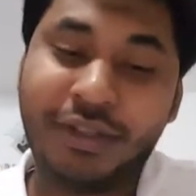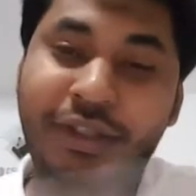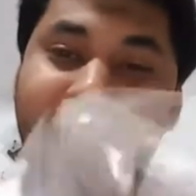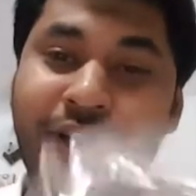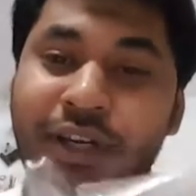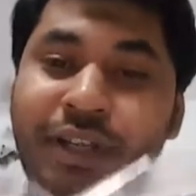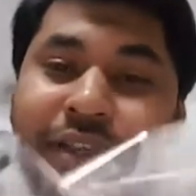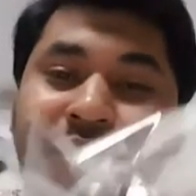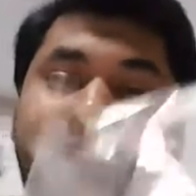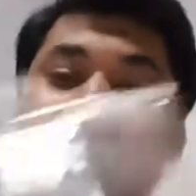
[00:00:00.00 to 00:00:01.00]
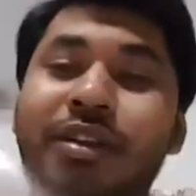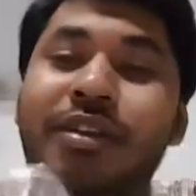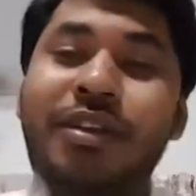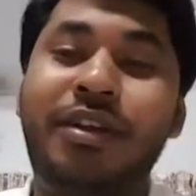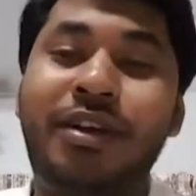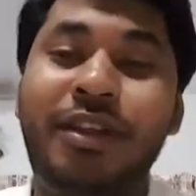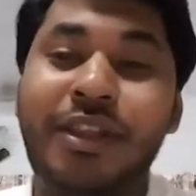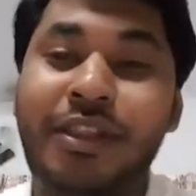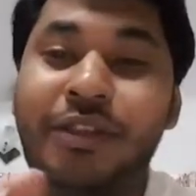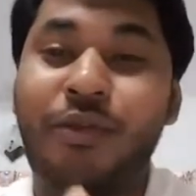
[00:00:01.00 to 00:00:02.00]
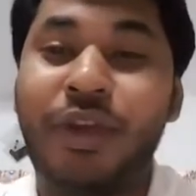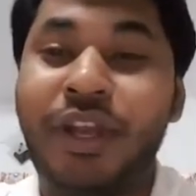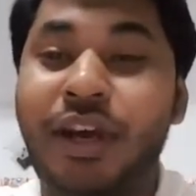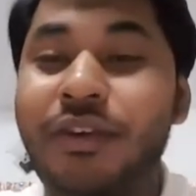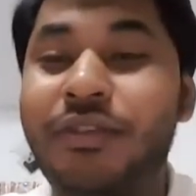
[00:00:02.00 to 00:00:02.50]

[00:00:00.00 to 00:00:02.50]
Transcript: Yeah, it's done. Let's throw it out.